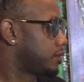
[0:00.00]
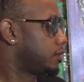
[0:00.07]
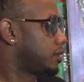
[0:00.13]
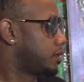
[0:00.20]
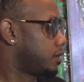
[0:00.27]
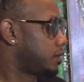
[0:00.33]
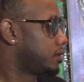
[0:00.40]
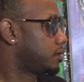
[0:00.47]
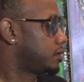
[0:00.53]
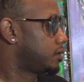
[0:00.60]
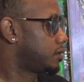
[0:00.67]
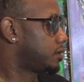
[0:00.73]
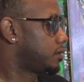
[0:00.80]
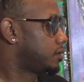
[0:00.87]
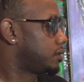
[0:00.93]
You
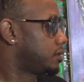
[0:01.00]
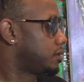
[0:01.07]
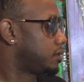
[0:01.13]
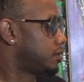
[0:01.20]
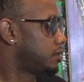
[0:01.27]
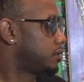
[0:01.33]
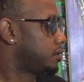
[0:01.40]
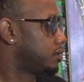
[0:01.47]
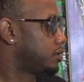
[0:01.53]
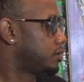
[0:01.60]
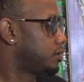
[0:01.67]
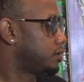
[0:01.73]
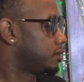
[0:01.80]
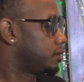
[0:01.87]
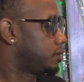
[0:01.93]
know what I'm saying? There's not
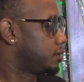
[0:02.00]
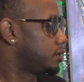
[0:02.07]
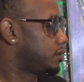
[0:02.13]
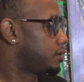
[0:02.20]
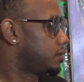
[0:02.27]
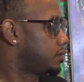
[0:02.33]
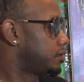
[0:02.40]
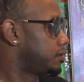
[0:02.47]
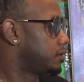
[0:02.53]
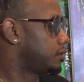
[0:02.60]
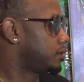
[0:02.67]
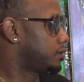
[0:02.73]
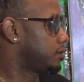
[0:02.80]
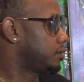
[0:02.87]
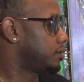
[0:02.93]
one person
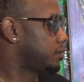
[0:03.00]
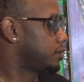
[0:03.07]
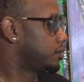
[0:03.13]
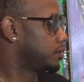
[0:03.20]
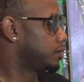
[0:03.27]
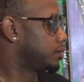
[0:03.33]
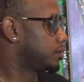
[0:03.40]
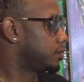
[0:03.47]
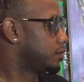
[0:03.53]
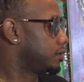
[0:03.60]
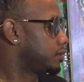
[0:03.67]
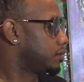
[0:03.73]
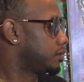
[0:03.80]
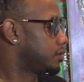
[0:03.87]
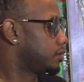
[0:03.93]
that didn't fuck with
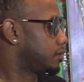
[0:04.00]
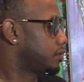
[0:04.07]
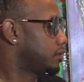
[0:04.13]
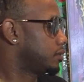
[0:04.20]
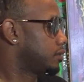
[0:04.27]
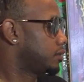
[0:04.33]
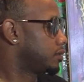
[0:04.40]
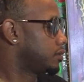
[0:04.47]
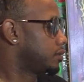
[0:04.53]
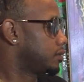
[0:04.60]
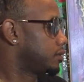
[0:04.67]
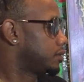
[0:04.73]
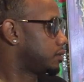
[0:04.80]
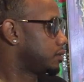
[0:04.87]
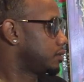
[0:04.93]
Mike at
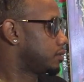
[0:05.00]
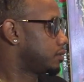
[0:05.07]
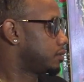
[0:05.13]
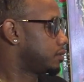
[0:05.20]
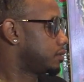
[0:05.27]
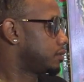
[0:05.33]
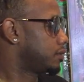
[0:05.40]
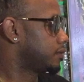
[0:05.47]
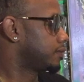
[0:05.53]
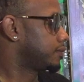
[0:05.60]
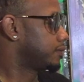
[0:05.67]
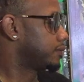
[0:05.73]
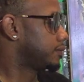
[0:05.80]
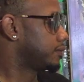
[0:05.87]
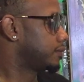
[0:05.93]

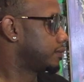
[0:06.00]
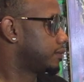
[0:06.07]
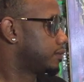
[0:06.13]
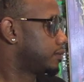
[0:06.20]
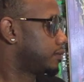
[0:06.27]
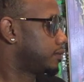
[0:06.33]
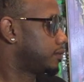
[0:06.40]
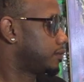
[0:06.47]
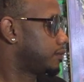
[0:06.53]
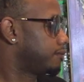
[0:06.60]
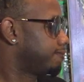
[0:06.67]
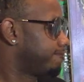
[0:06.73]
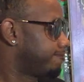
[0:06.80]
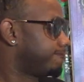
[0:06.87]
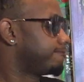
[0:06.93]
20 years of his
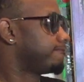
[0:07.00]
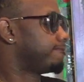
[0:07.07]
life.